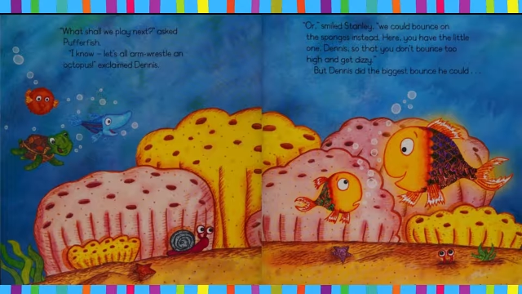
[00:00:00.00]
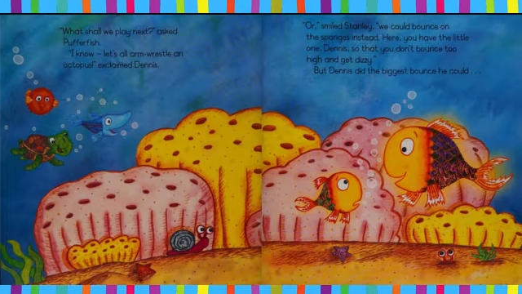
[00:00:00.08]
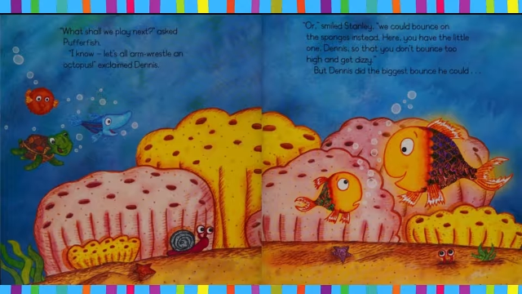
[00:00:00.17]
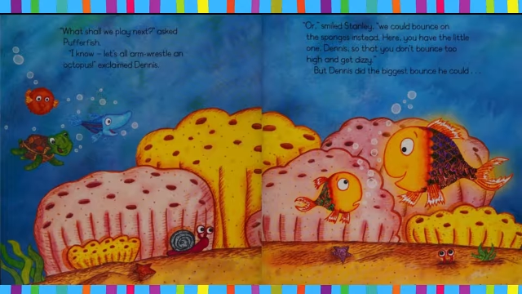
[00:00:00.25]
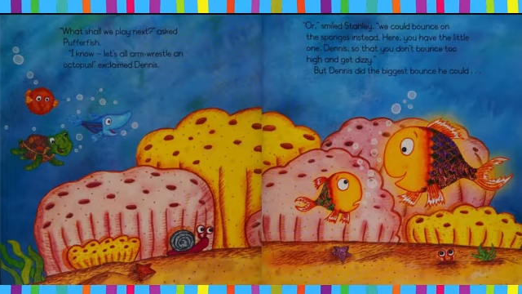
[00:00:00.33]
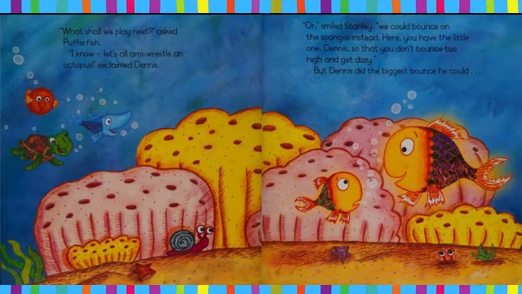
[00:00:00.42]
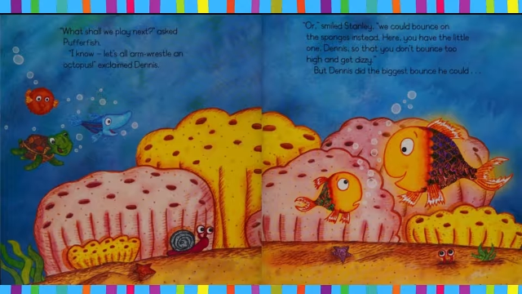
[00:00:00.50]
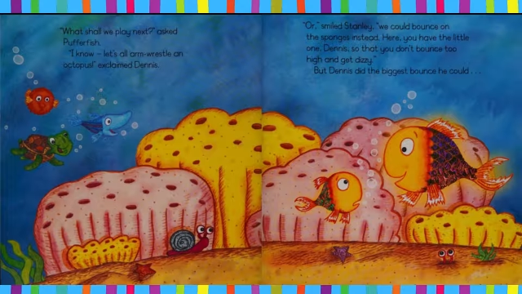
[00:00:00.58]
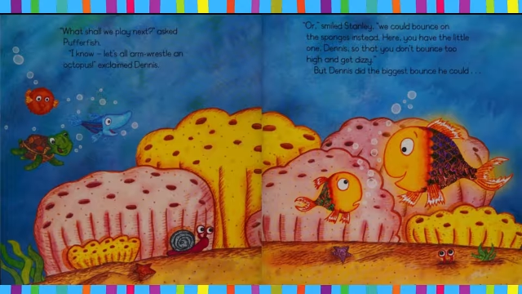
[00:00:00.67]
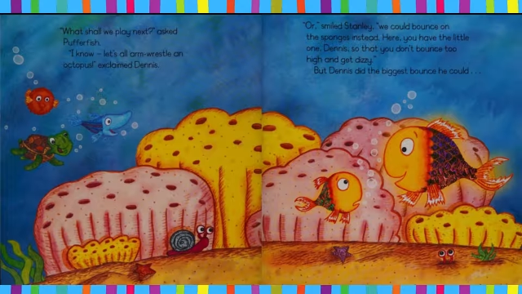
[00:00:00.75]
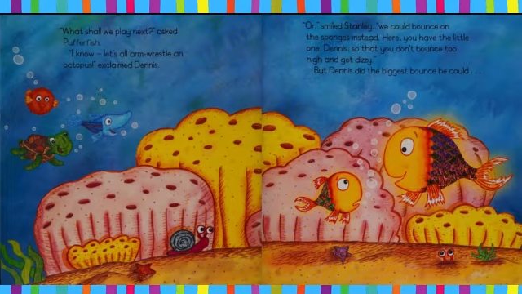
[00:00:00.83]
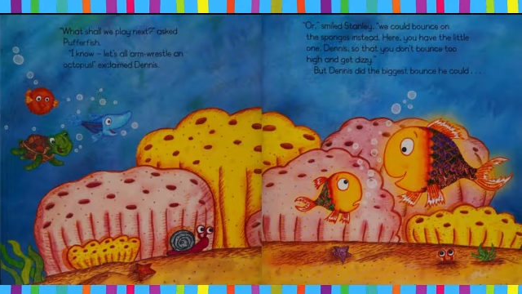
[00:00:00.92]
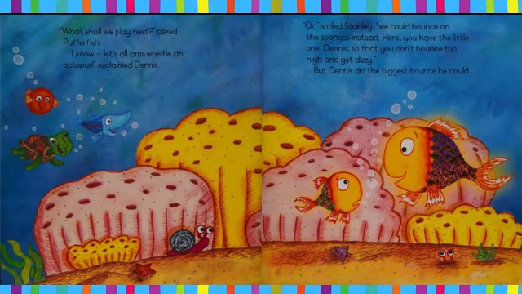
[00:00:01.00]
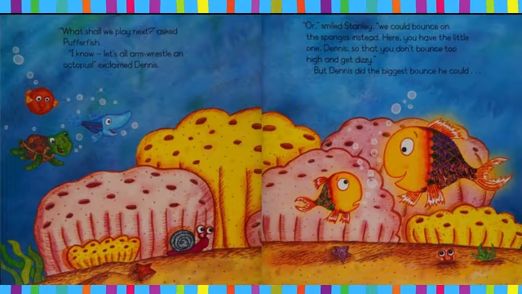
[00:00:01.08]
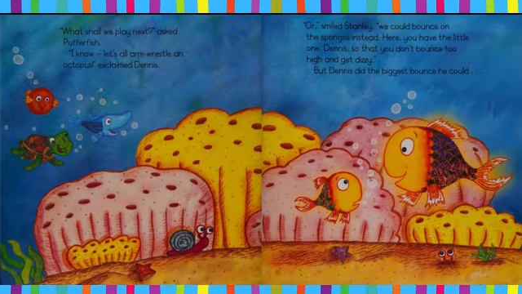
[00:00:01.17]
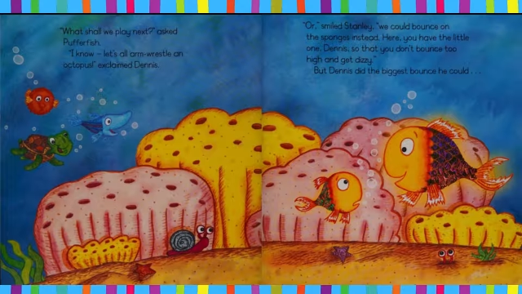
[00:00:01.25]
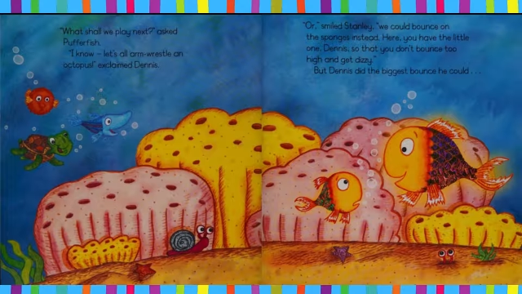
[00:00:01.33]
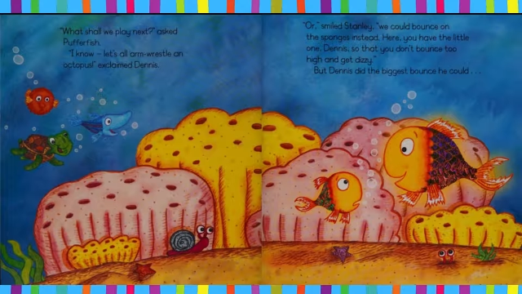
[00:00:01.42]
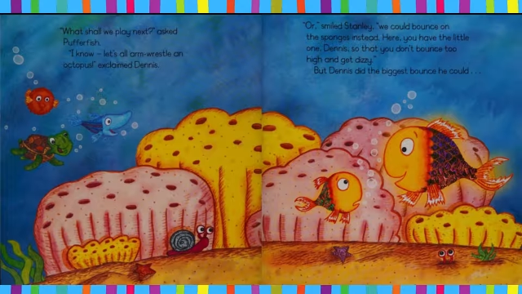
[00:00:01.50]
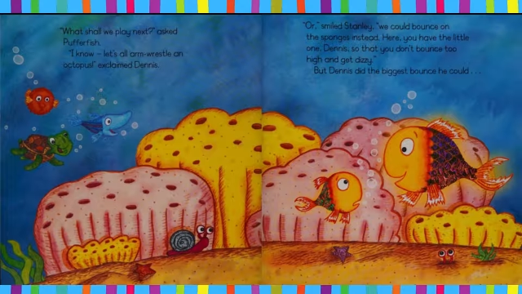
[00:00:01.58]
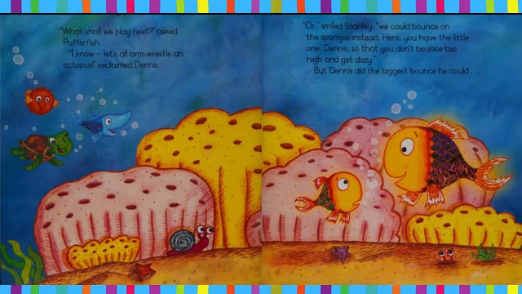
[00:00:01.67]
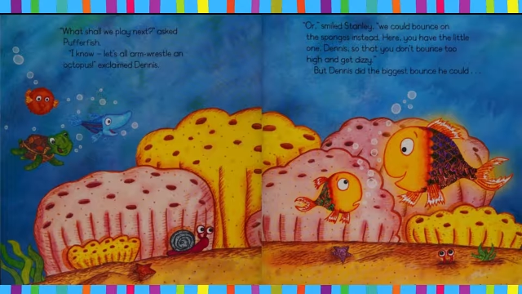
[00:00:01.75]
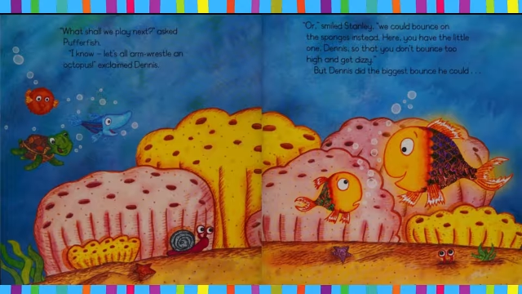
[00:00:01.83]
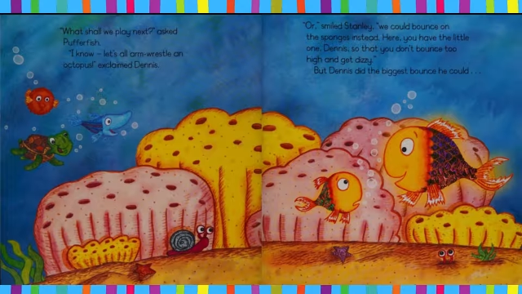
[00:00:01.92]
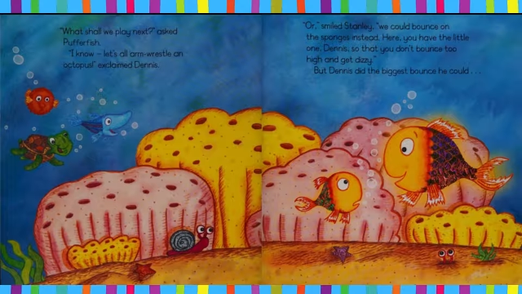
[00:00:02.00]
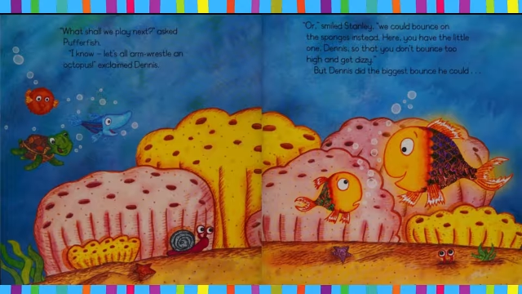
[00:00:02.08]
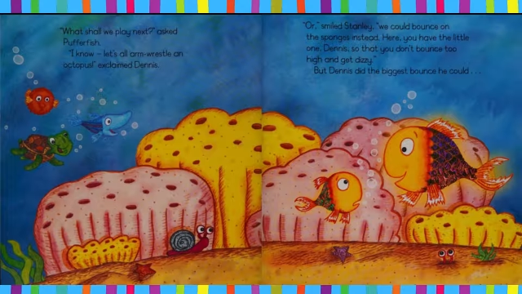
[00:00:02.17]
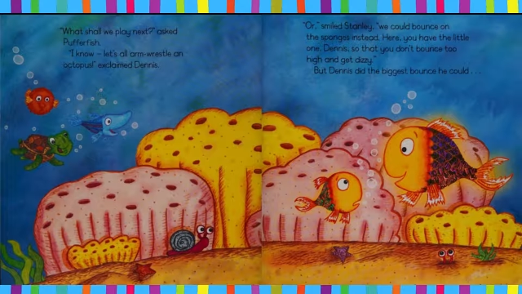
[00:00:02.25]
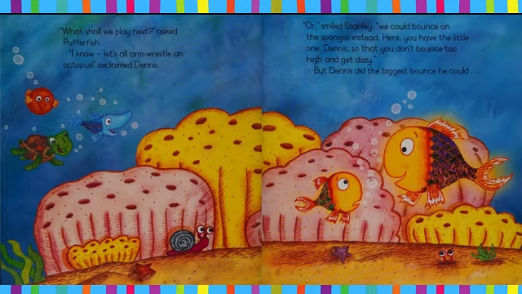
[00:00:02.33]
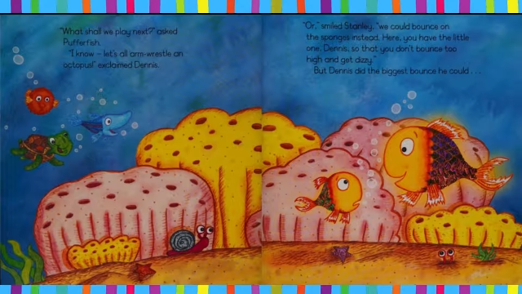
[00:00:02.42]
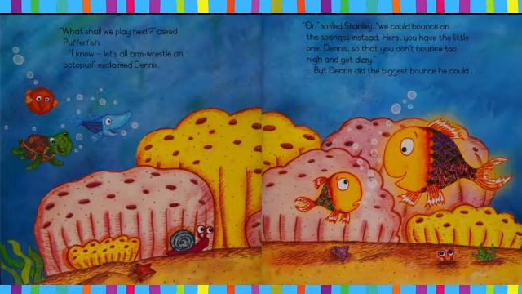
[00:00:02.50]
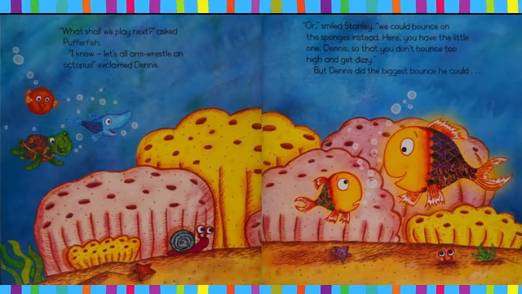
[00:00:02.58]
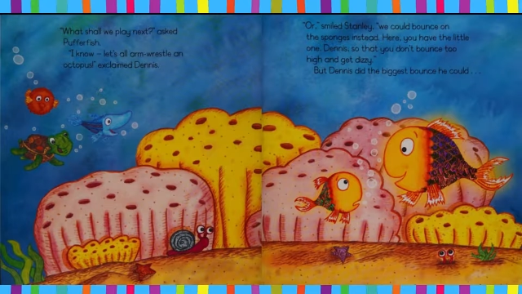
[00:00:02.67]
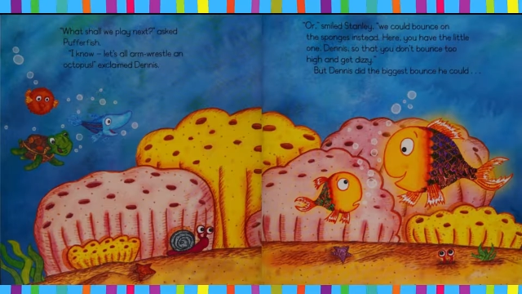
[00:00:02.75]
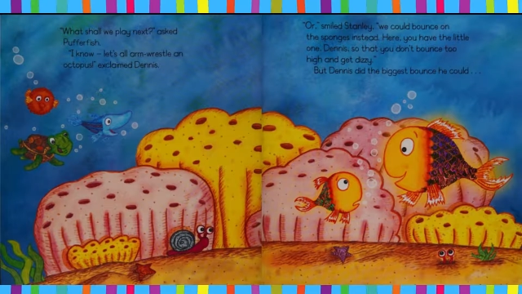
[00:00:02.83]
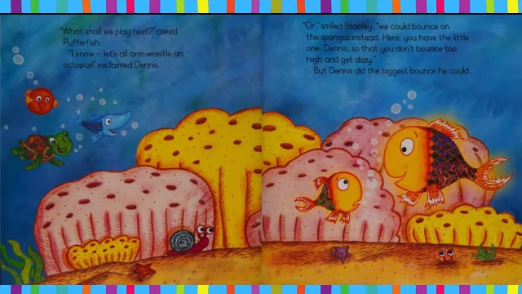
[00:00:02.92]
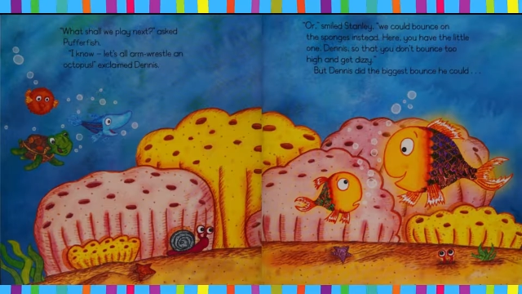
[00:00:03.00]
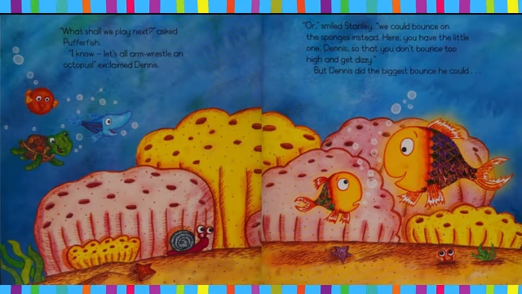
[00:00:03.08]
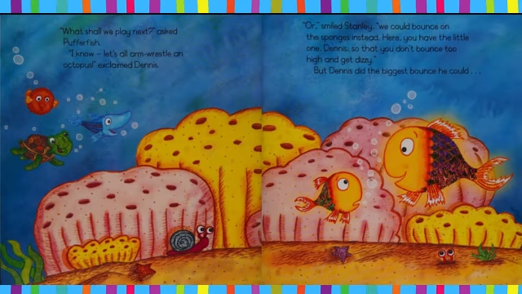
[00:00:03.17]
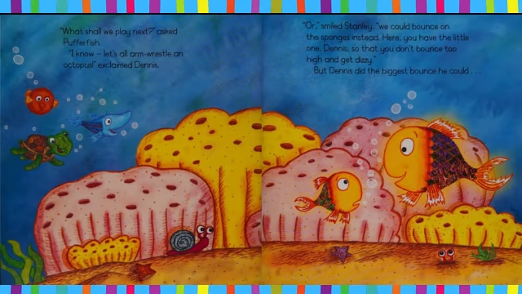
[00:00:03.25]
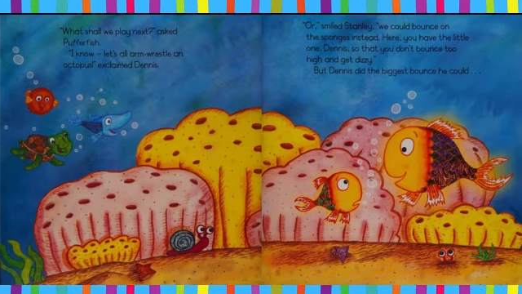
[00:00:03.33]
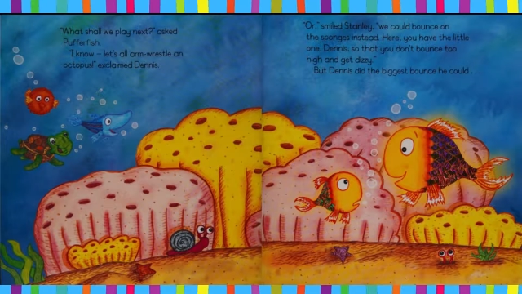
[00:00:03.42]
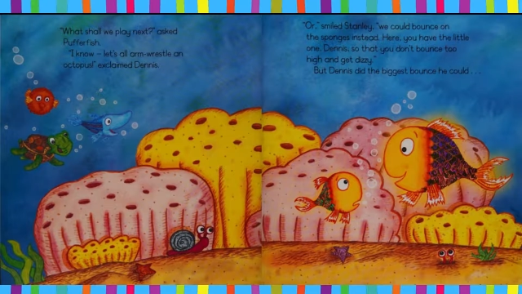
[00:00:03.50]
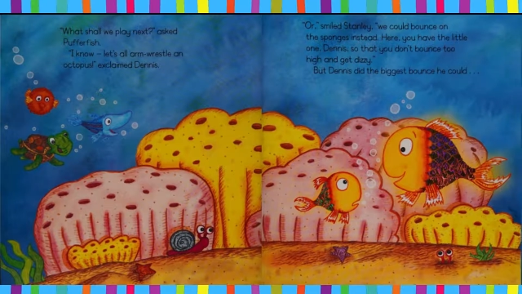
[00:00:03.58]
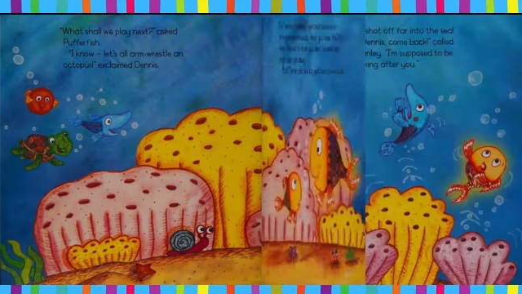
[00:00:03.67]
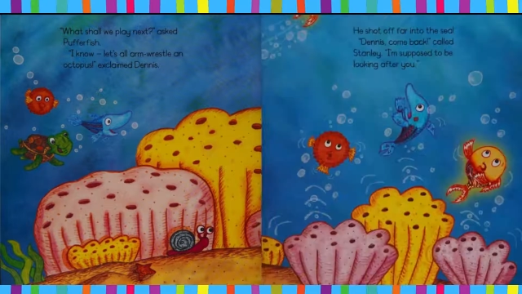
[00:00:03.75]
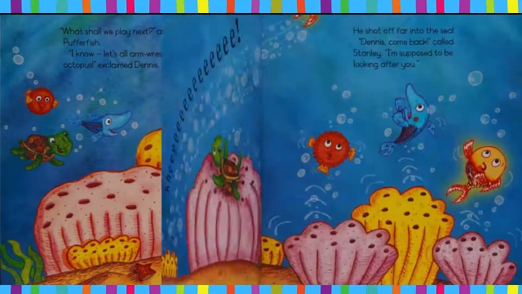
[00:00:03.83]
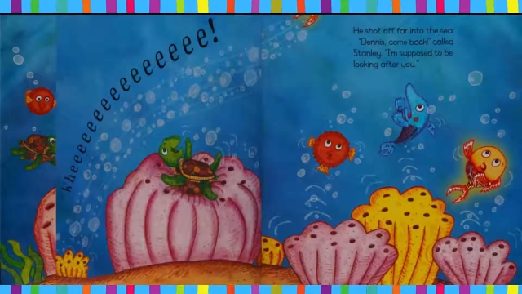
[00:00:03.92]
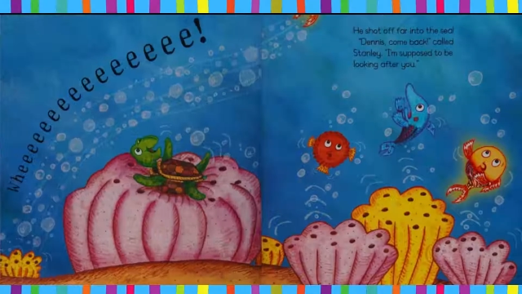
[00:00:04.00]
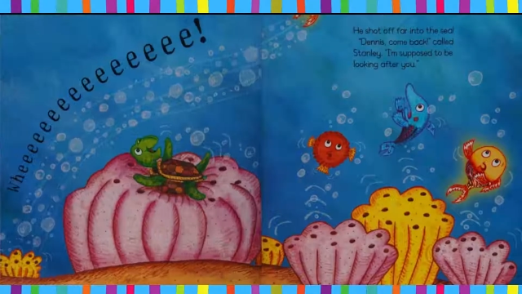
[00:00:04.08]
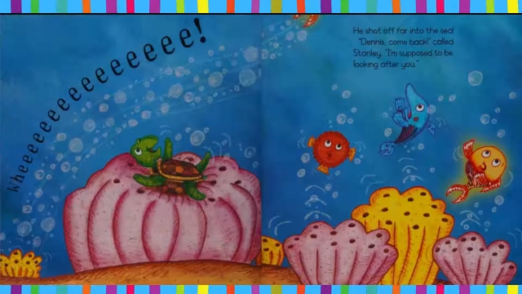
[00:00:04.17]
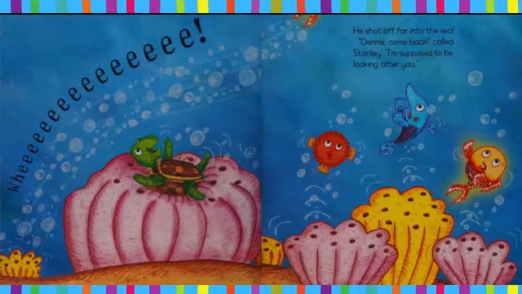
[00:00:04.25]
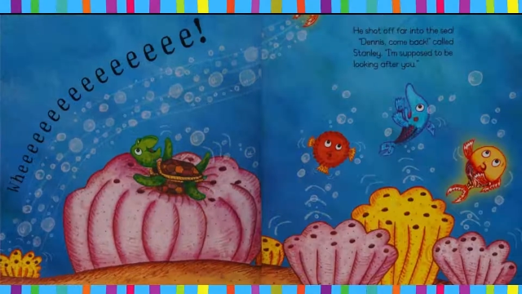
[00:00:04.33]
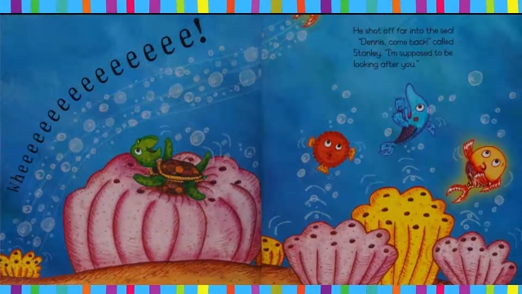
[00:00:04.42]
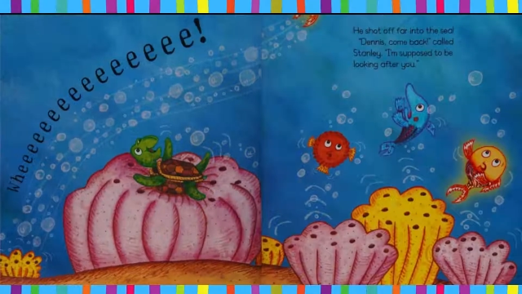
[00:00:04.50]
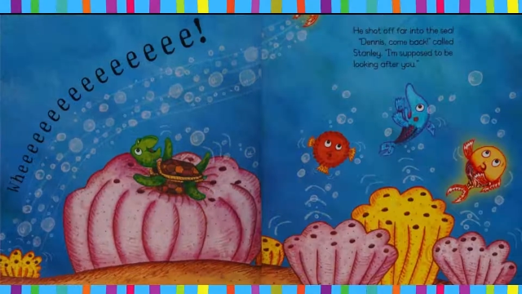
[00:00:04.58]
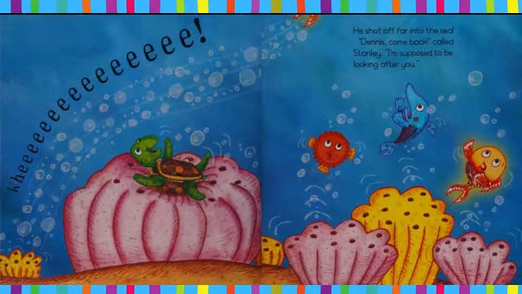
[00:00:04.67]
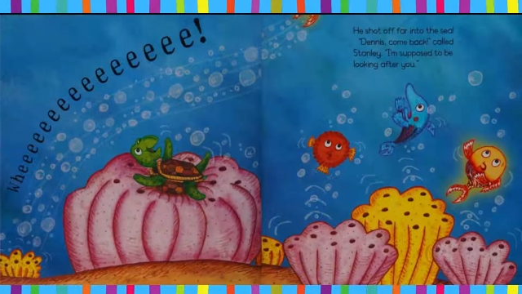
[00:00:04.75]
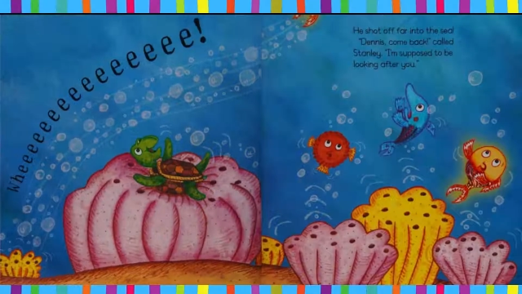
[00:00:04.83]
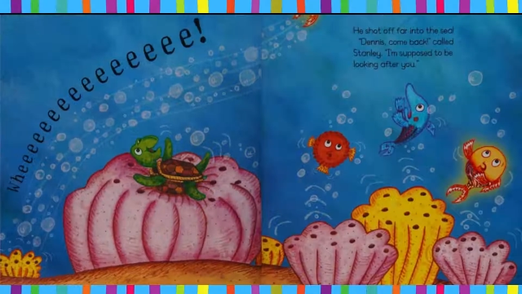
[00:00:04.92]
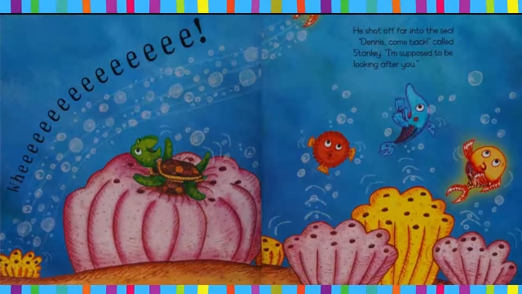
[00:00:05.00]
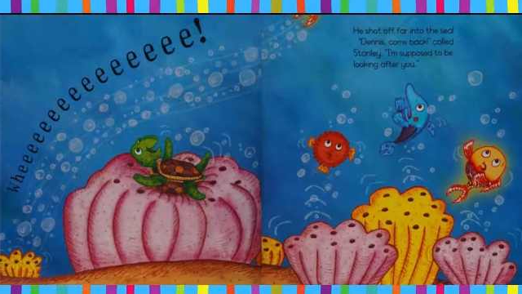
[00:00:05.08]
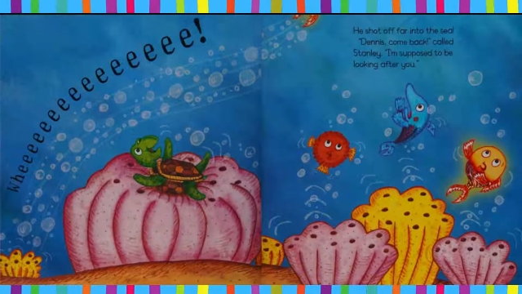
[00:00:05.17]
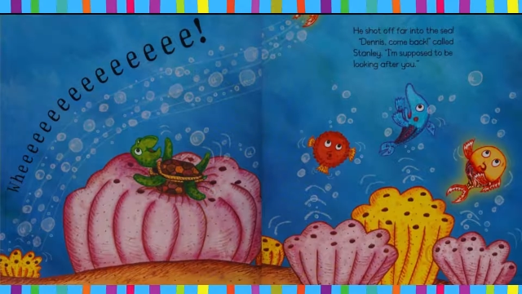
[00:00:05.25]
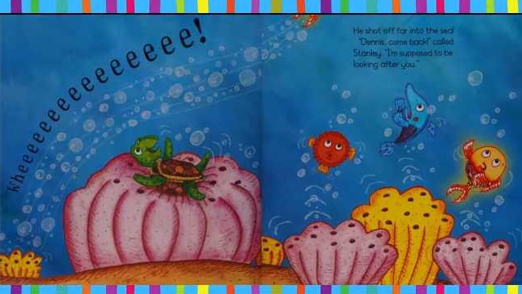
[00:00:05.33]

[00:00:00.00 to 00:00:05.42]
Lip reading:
[unreadable: no face in view]